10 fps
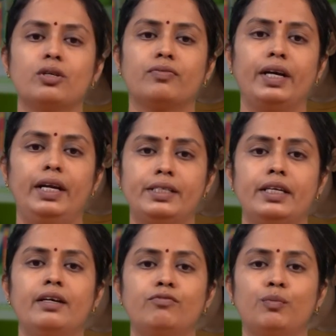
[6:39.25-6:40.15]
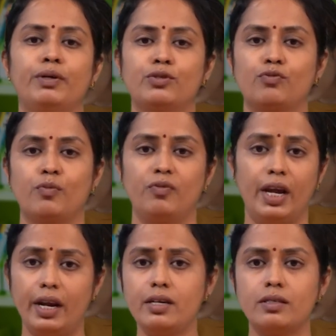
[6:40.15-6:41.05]
of collecting information from
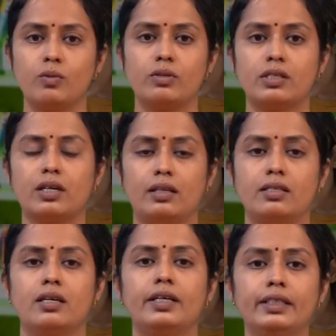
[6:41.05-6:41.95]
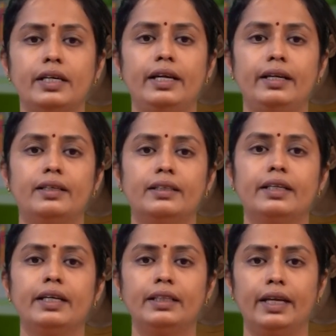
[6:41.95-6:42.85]
various sources concerning the
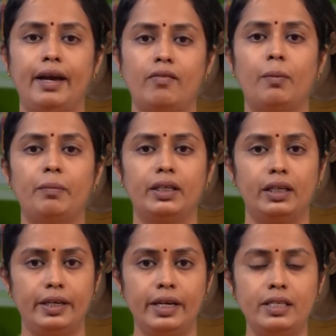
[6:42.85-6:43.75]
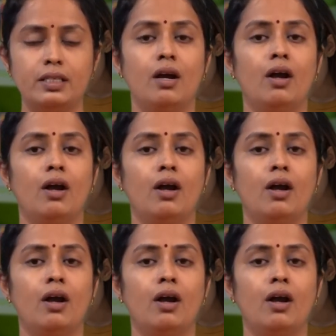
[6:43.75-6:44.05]
learning and the developmental needs